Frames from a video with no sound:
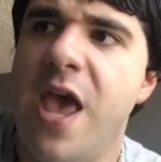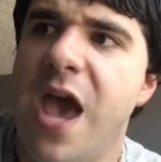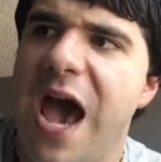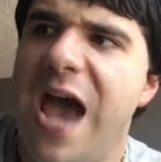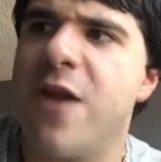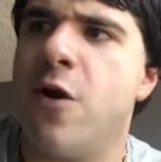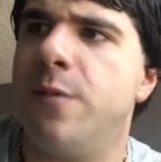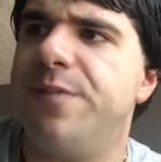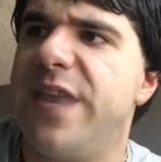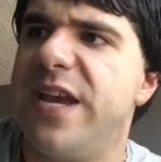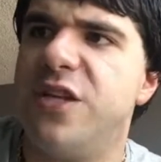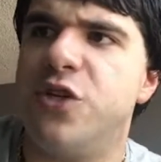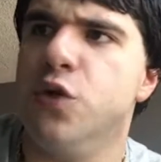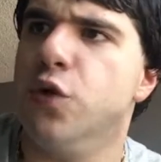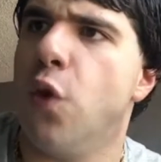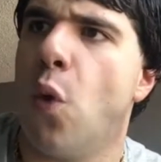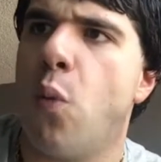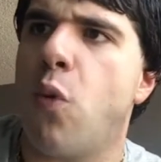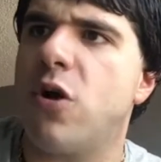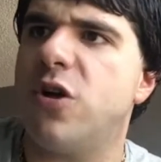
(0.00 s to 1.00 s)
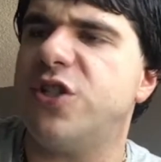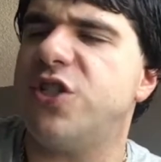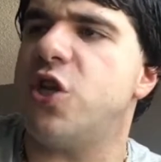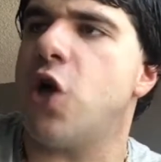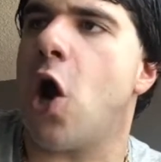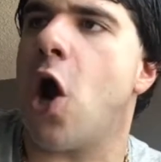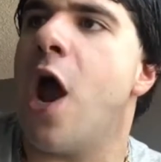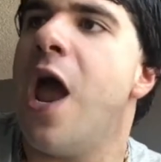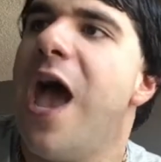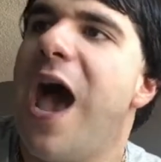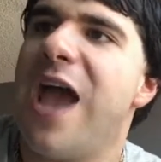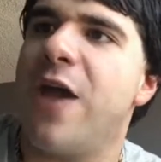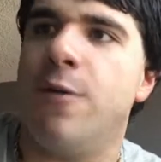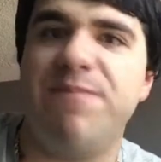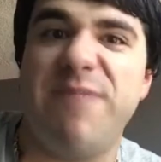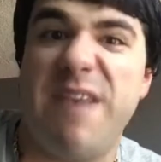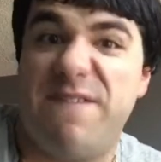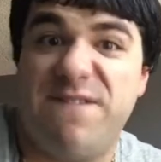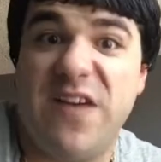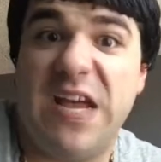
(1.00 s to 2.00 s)
I hope they do the worst to her. I hope
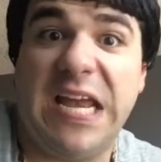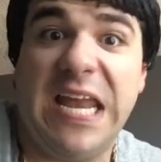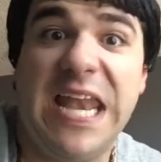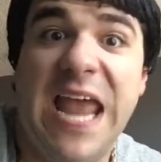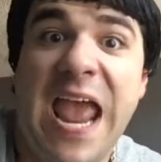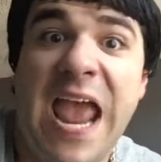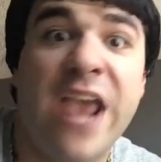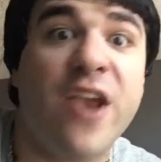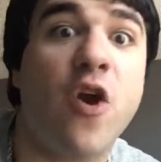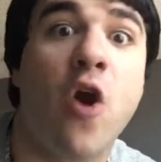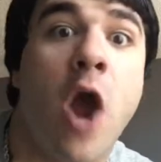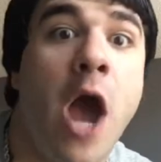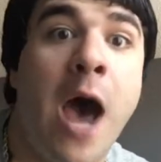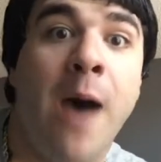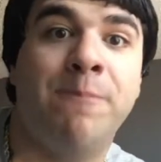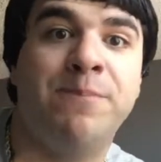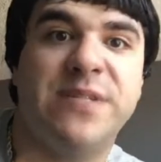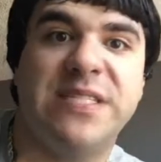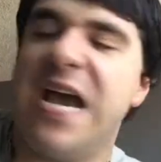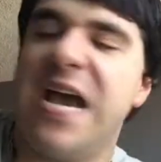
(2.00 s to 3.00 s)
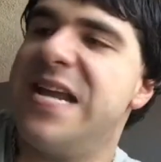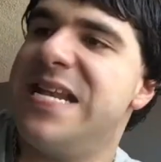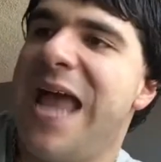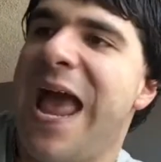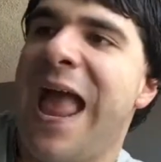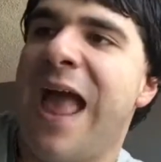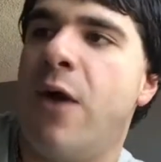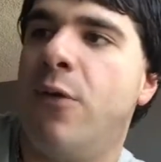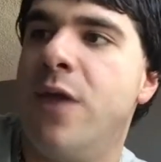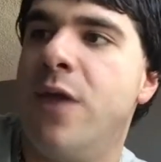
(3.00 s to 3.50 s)
they fucking hang her upside down.